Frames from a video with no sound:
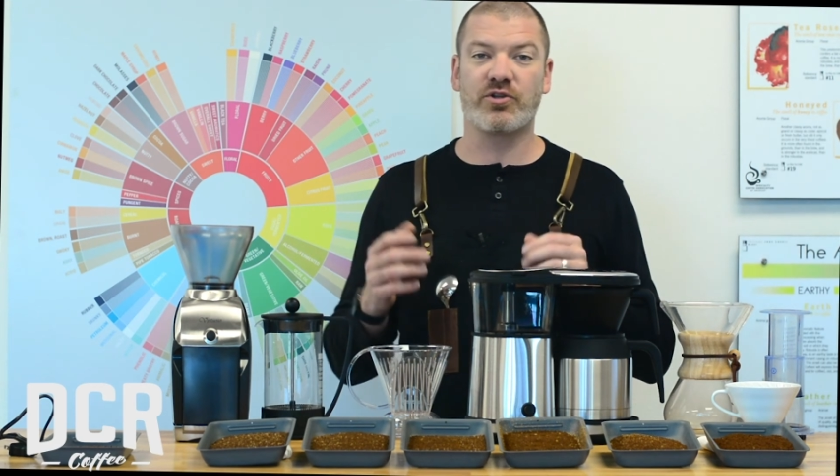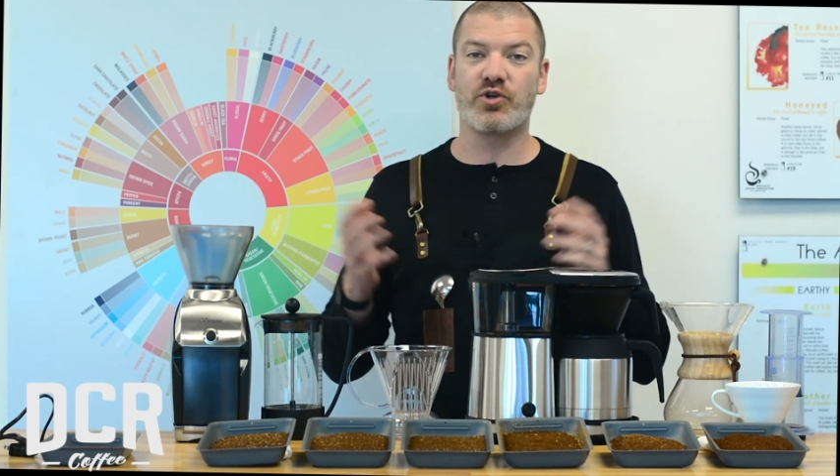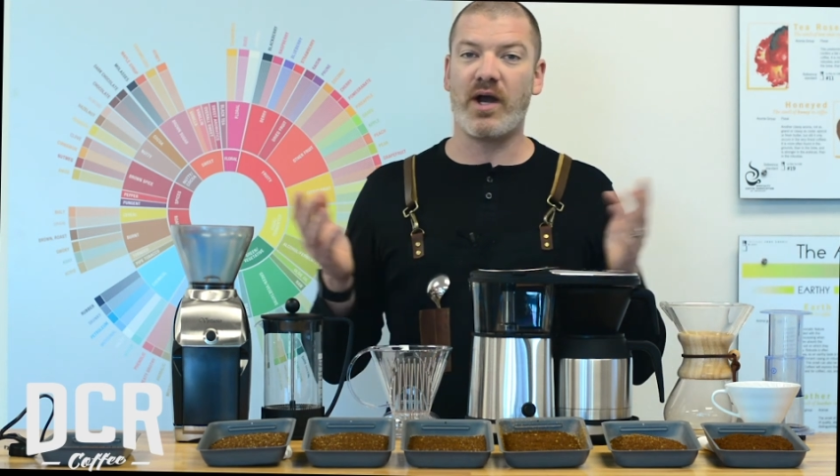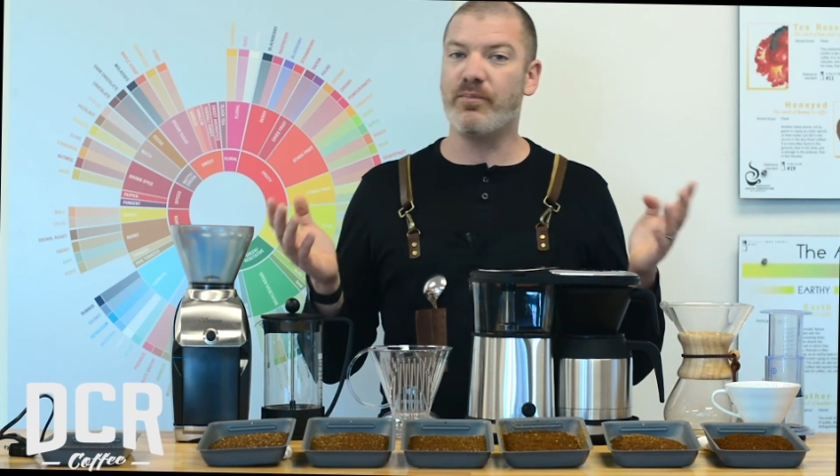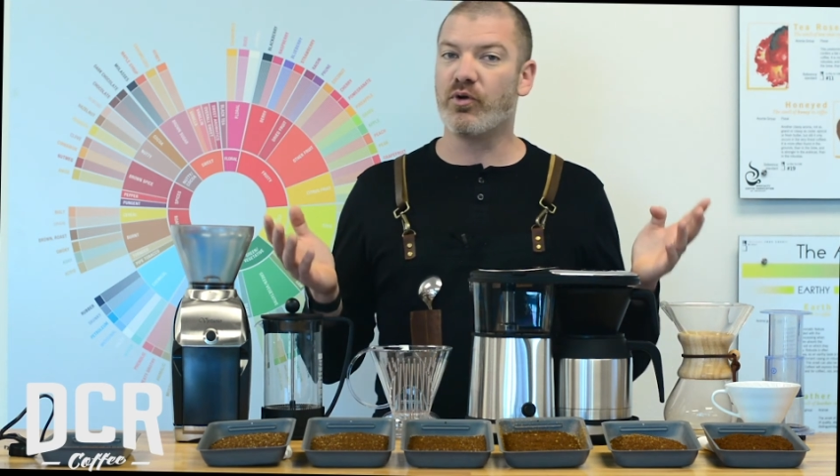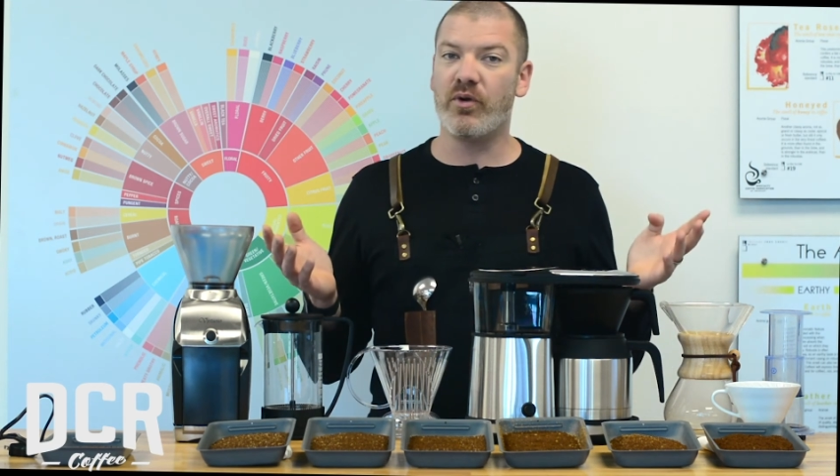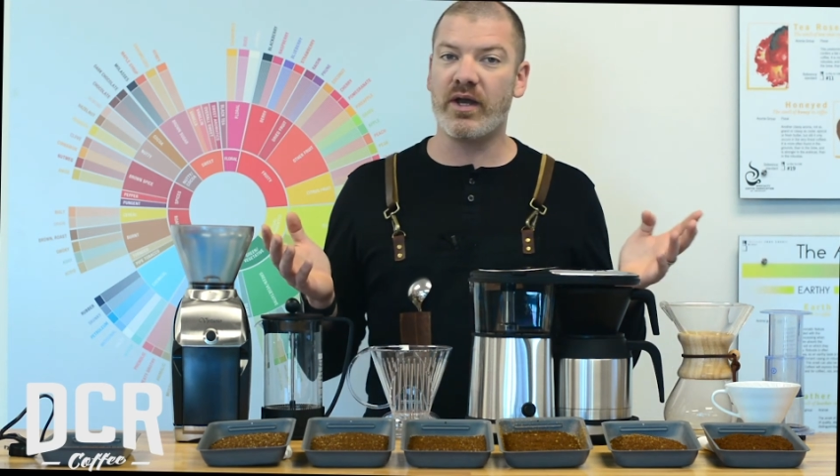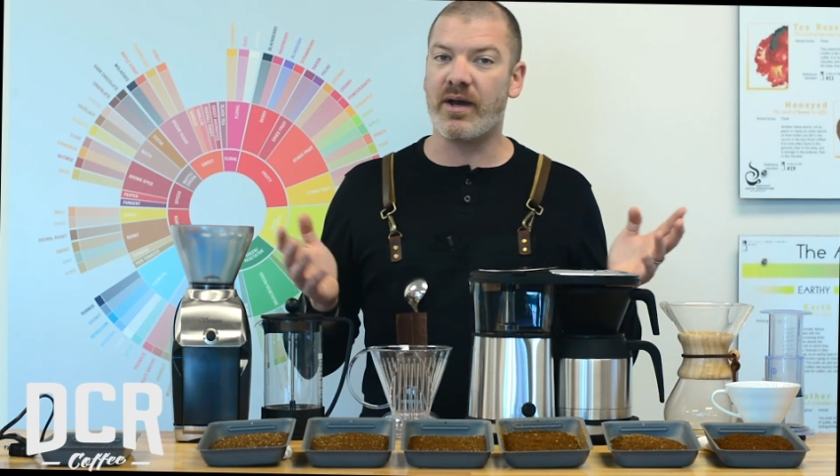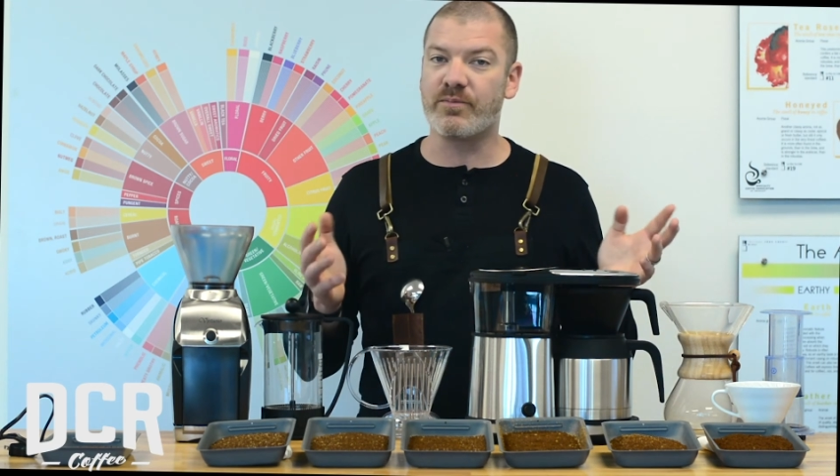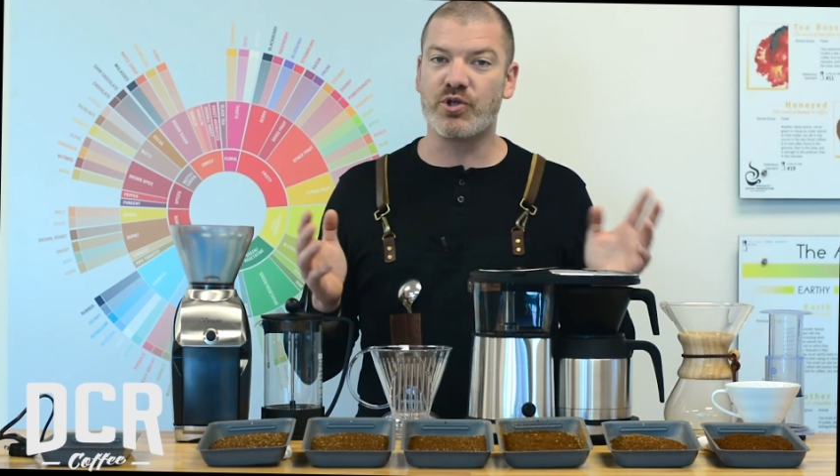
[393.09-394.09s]
try
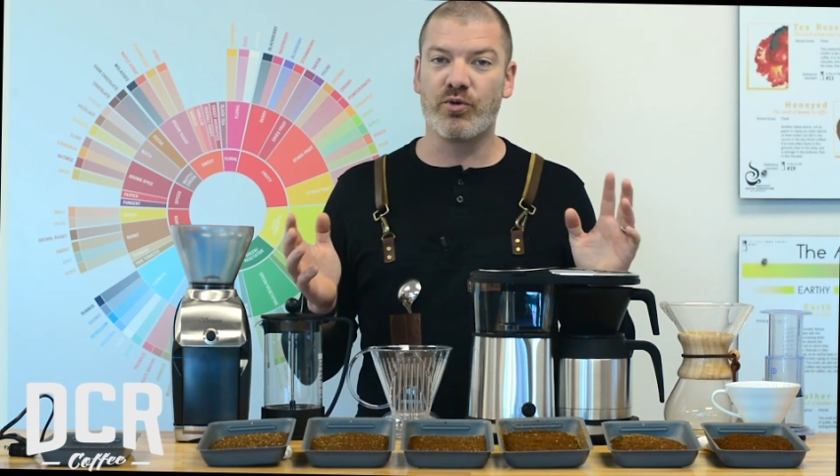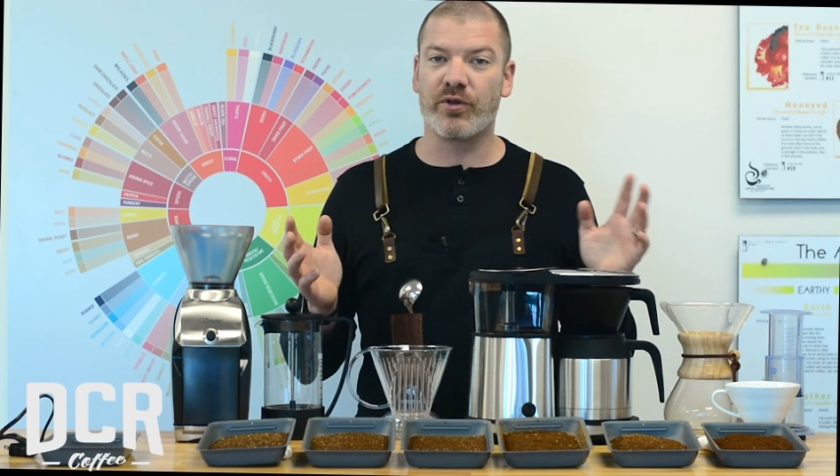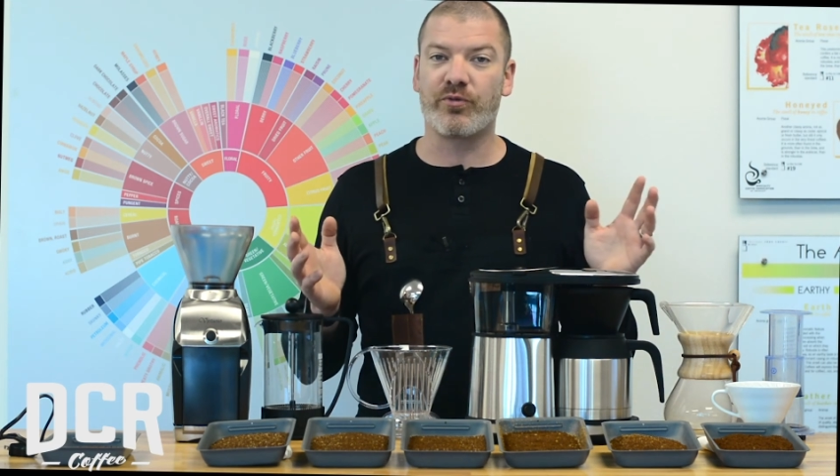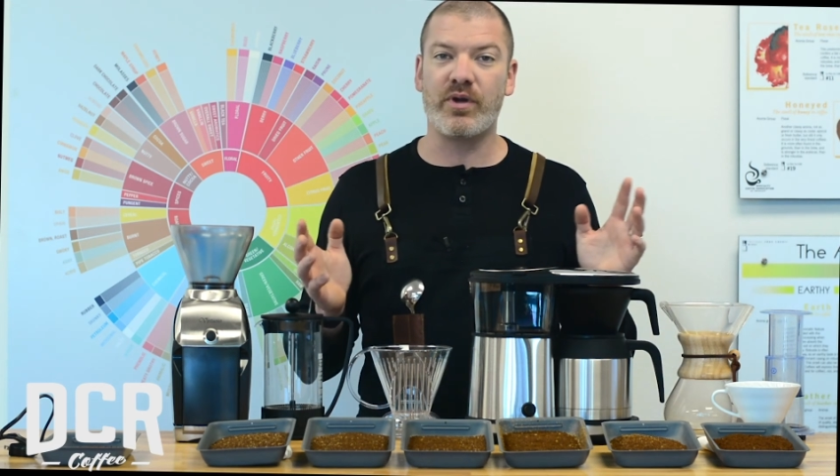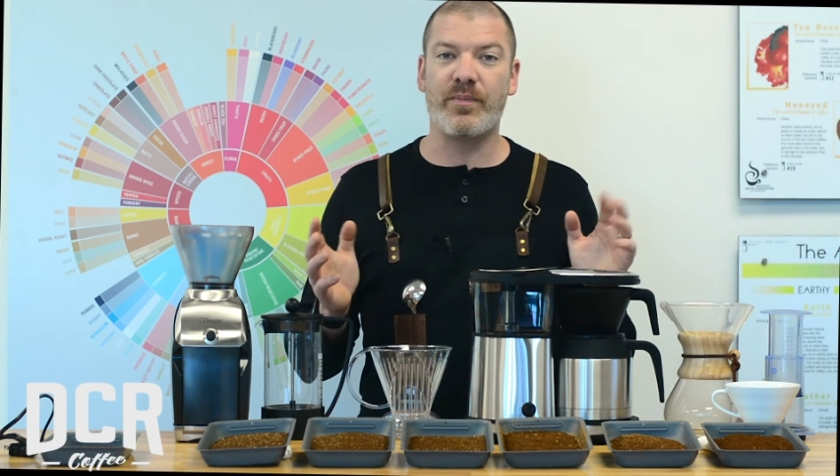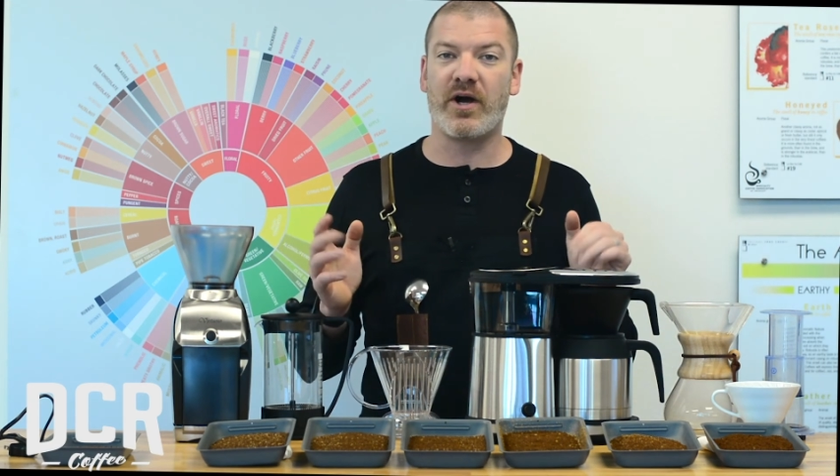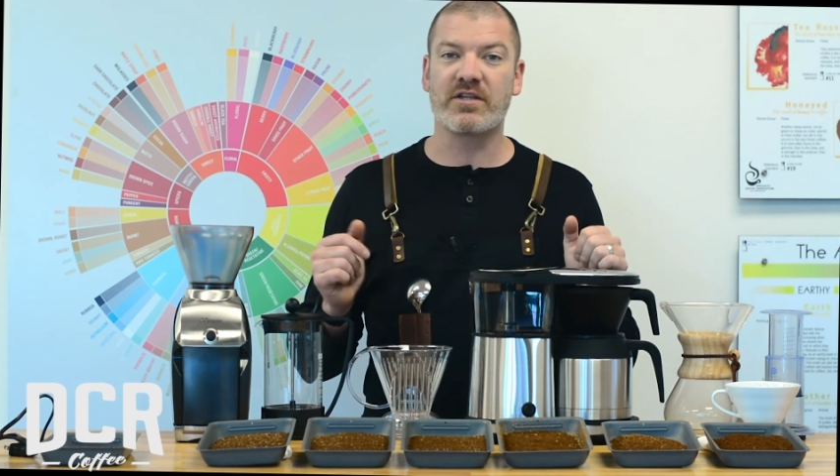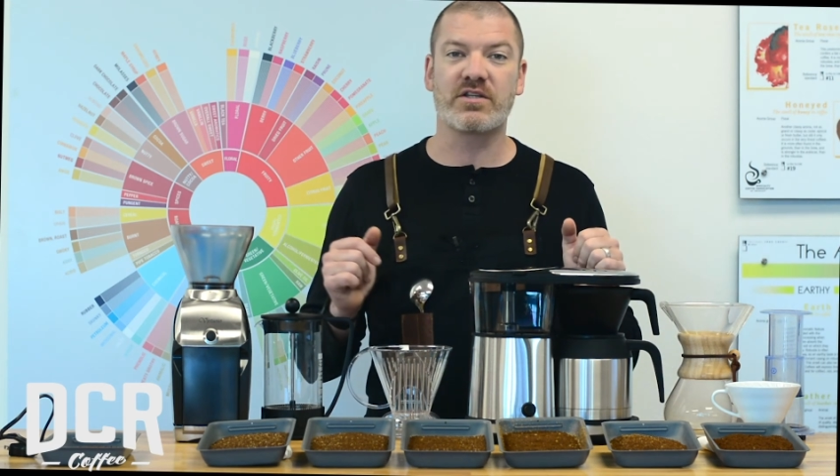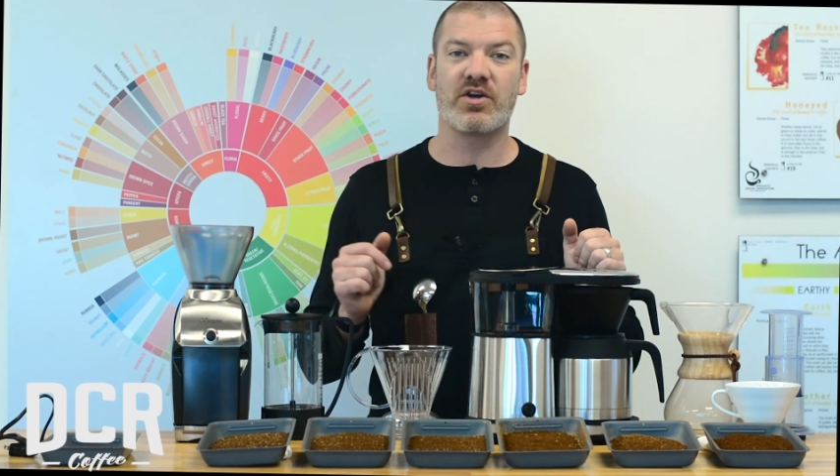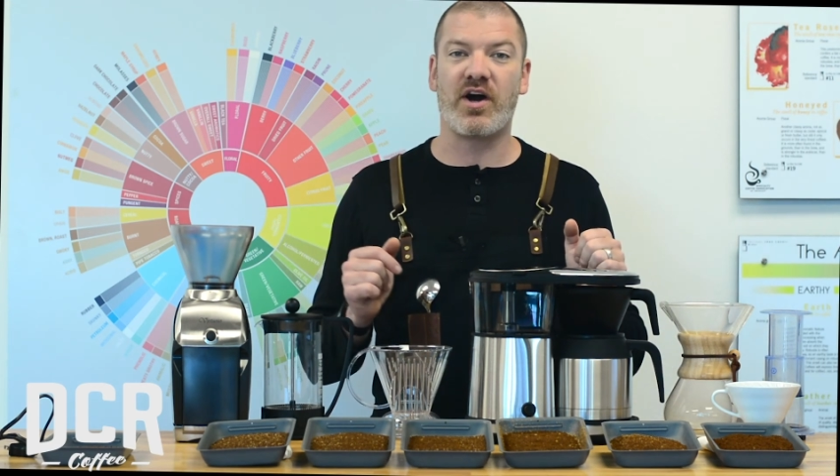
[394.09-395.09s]
brewing up 2 or 3
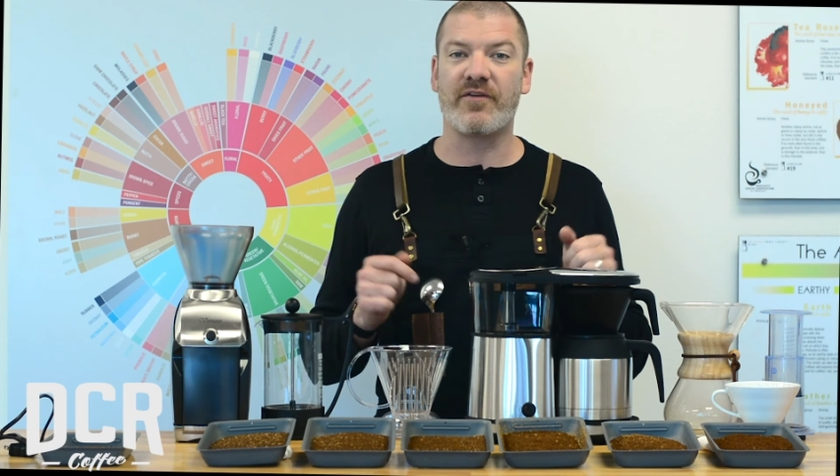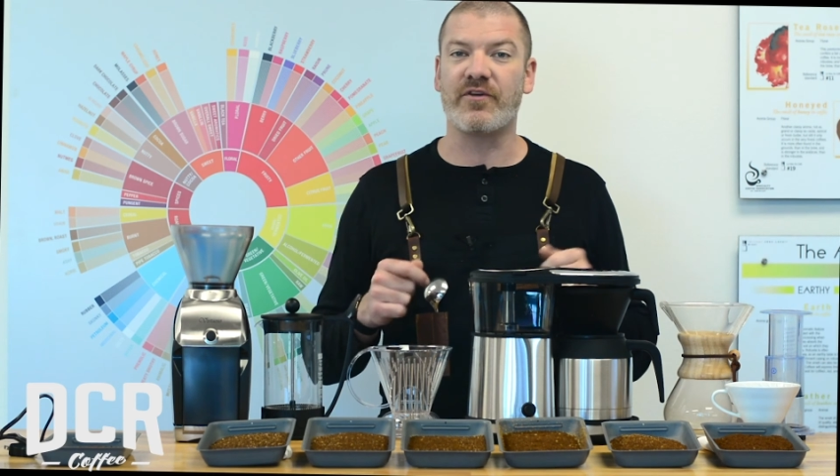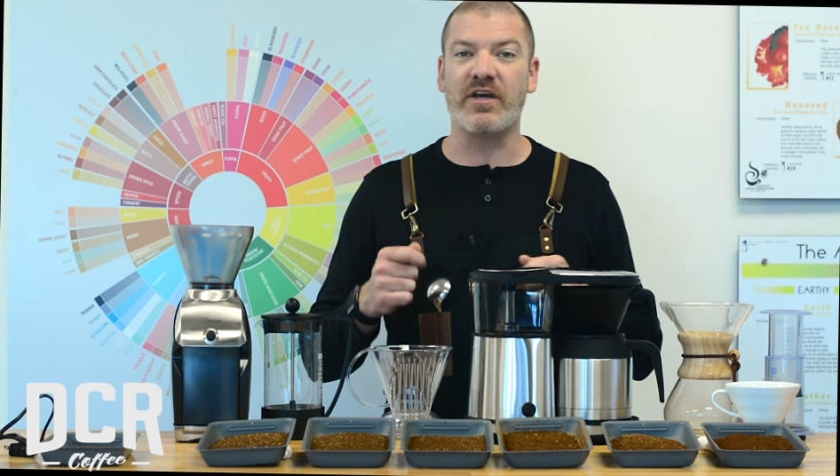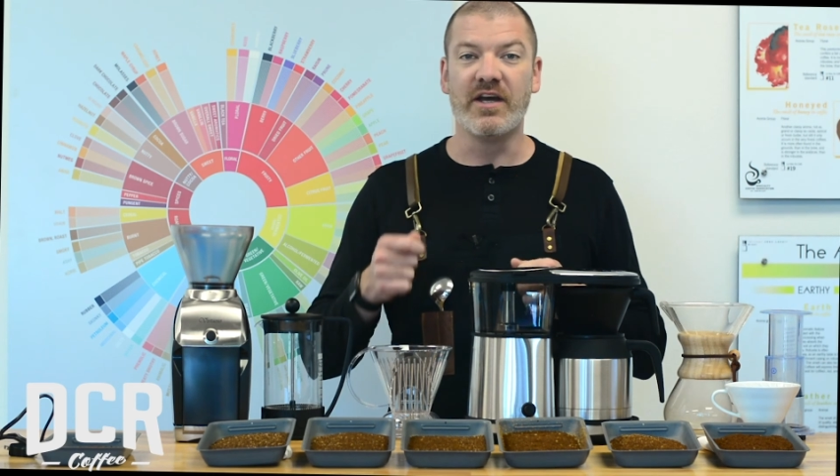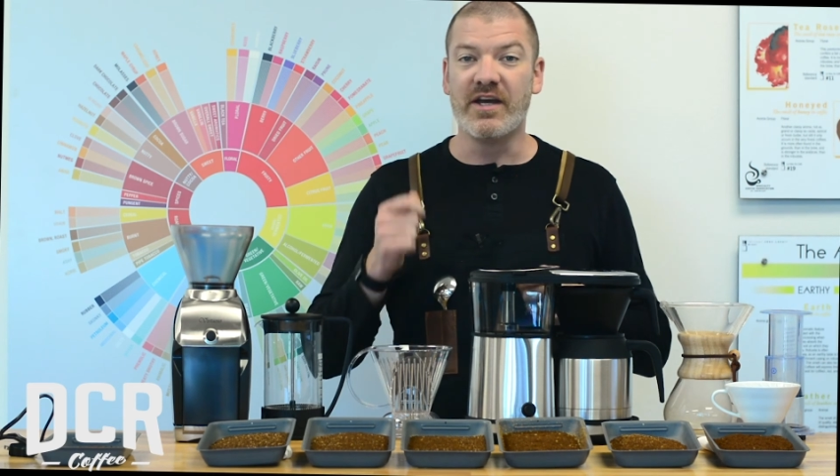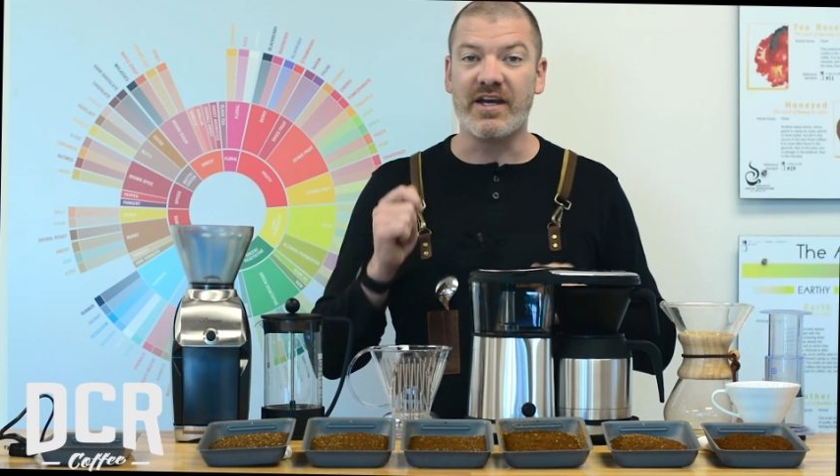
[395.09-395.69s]
pots of coffee